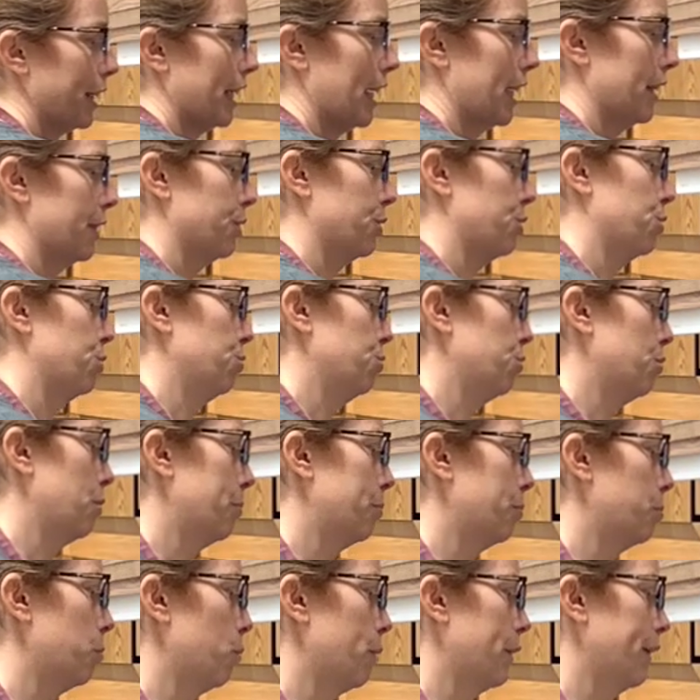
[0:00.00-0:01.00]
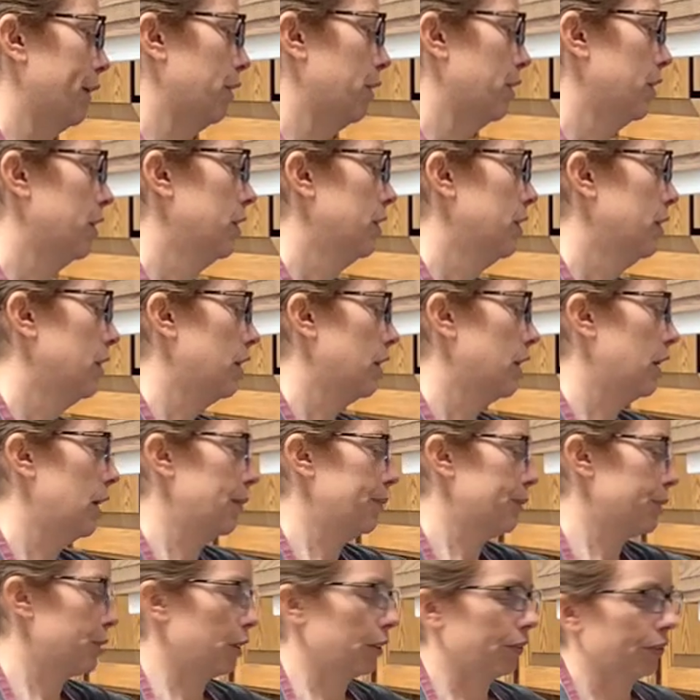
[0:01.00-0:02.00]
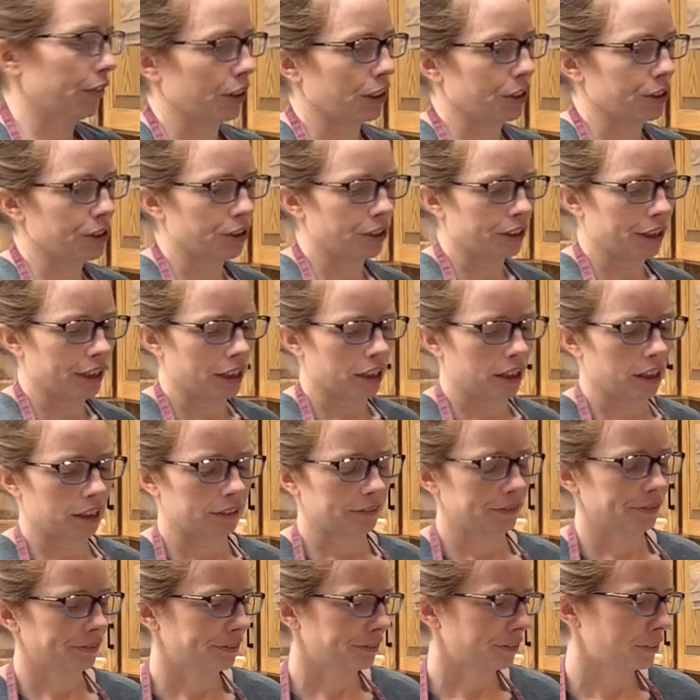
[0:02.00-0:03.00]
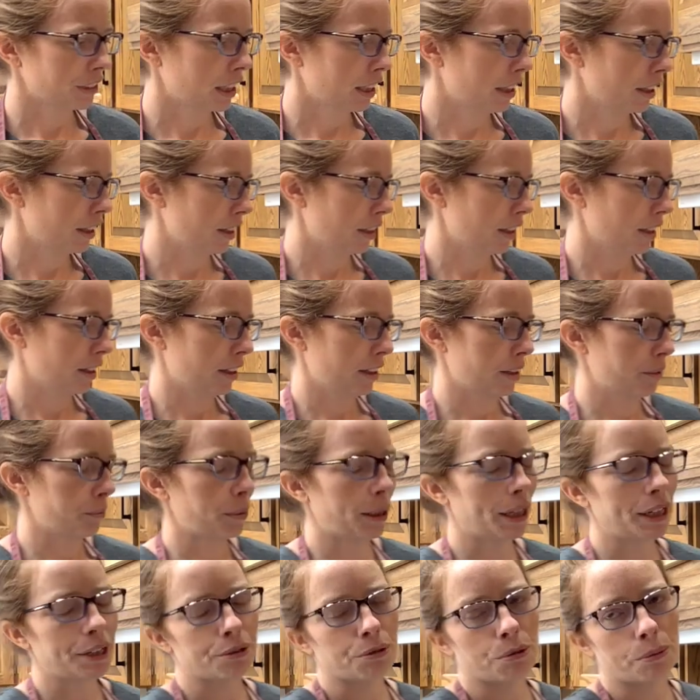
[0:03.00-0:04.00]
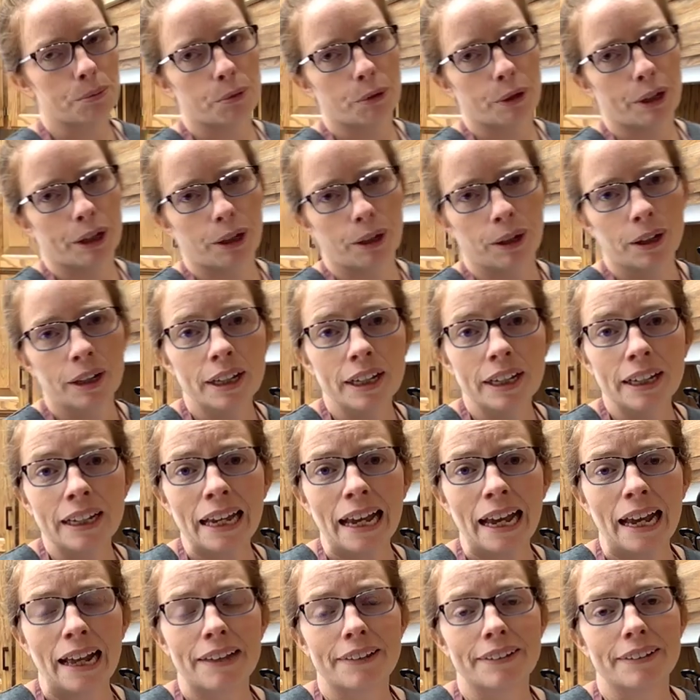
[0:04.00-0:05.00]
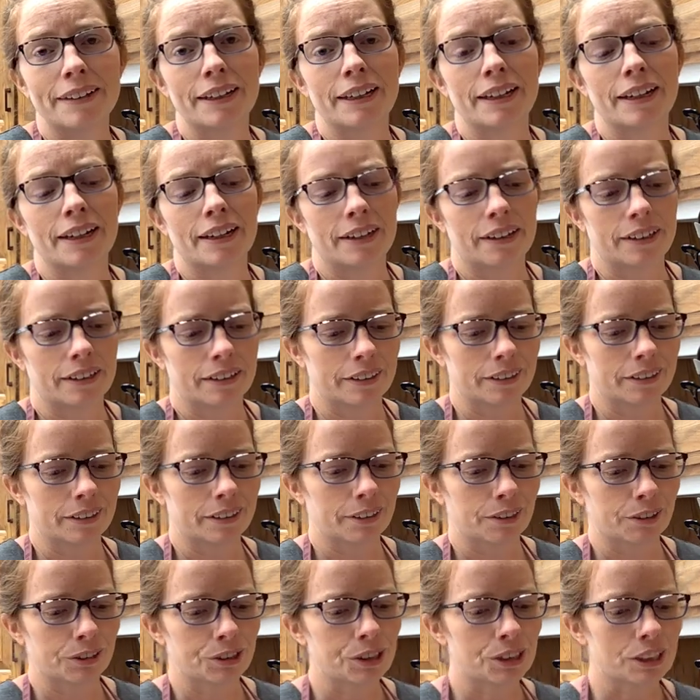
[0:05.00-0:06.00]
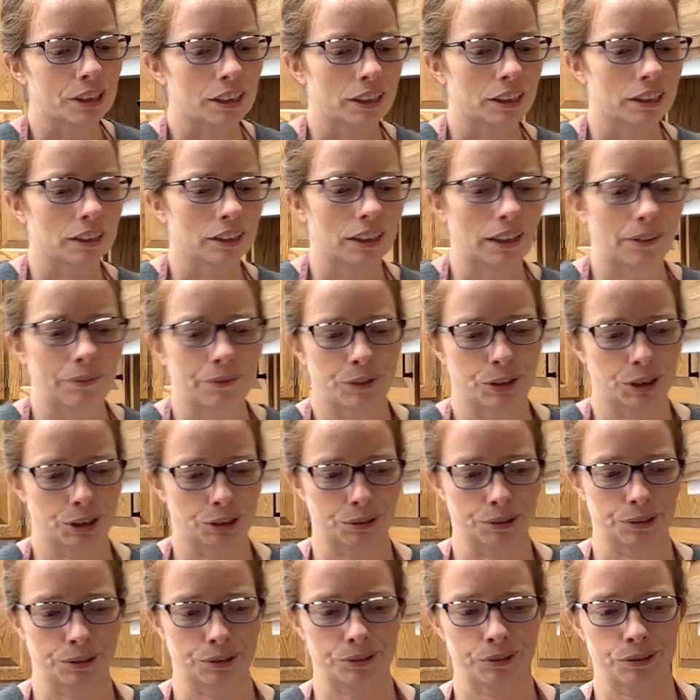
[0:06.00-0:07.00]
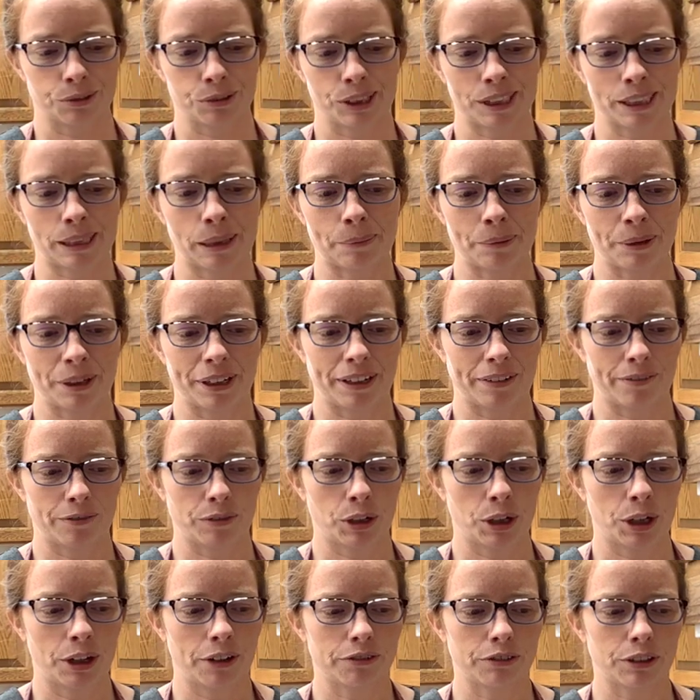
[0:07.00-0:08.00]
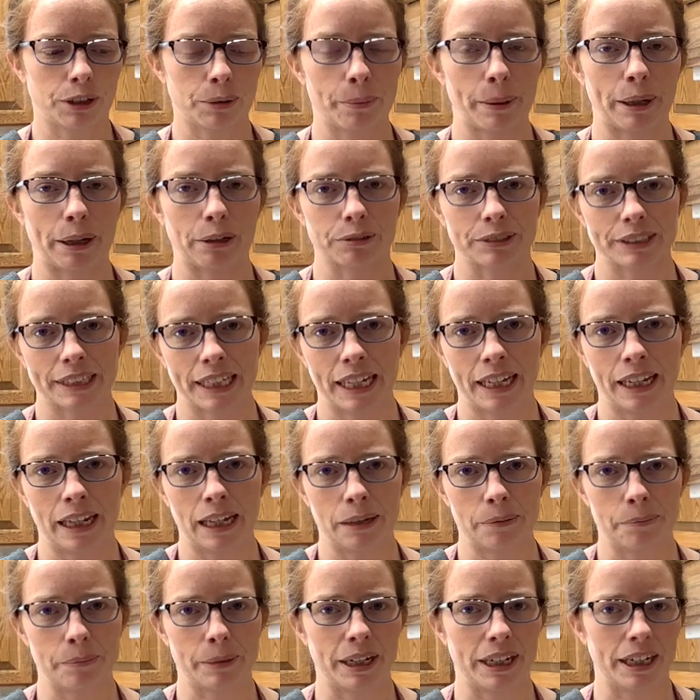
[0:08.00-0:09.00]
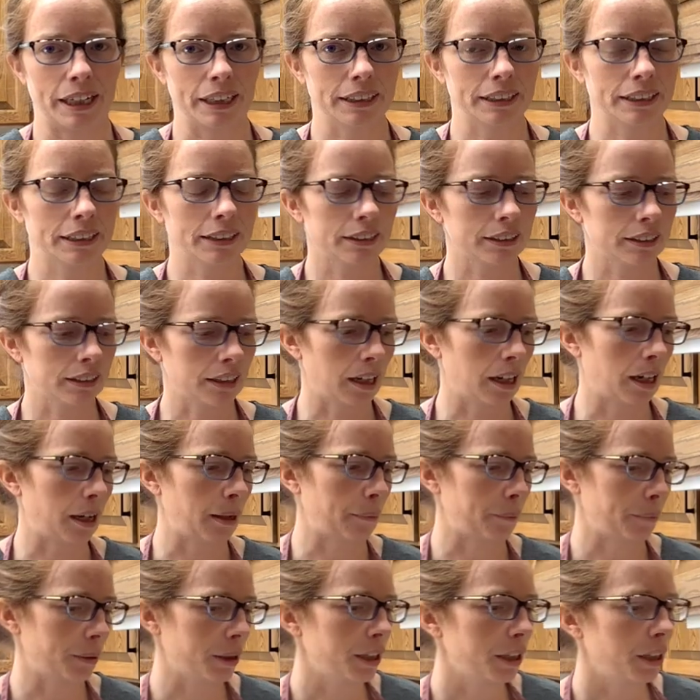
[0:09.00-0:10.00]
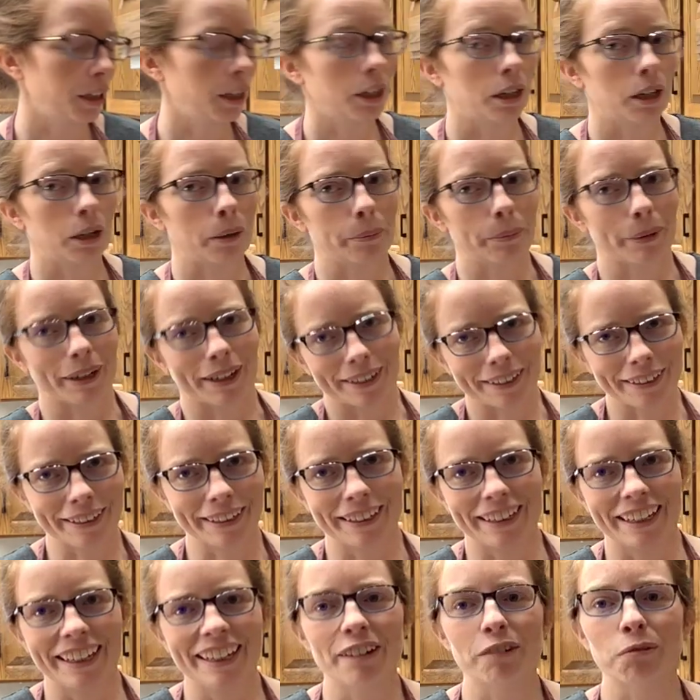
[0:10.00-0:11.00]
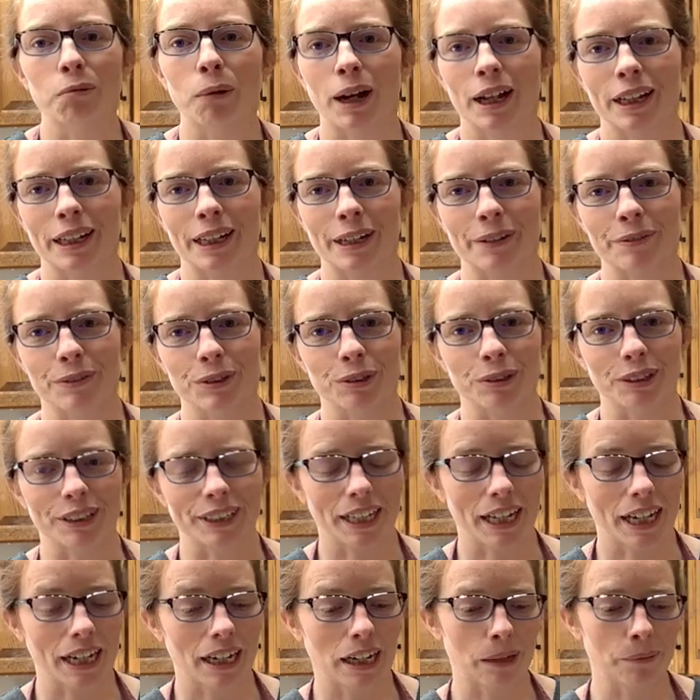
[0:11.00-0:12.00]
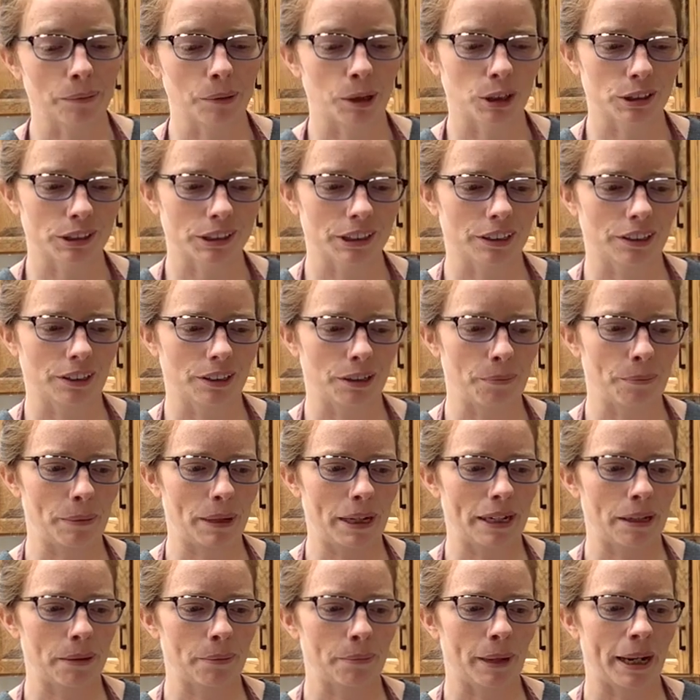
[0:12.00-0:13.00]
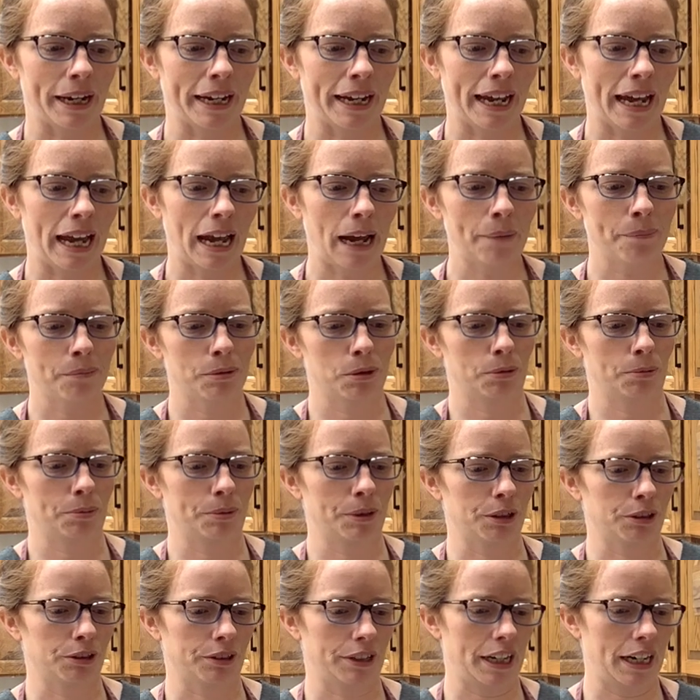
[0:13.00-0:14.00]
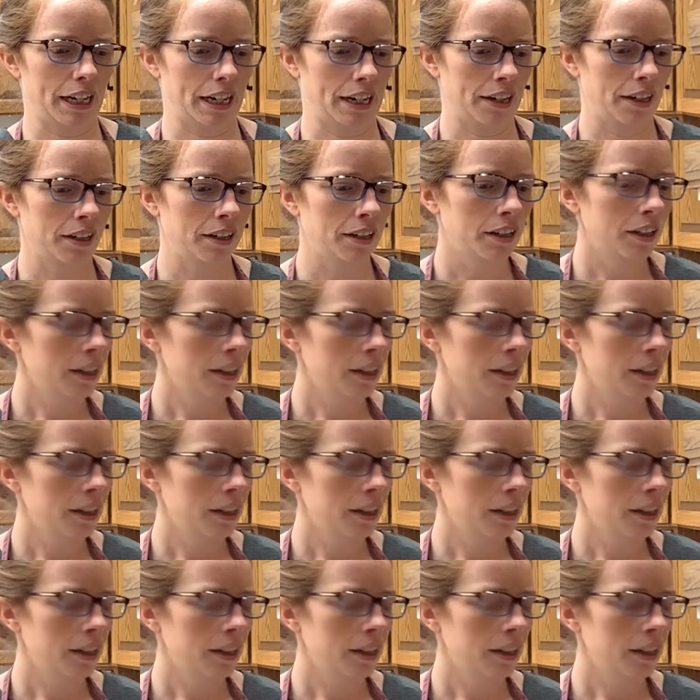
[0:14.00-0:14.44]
that to a boil. So I'm going to turn that on, bring it to a boil, and then I'm gonna simmer them for about 10 minutes. But while I'm doing that, I'm also going to make my apple puree.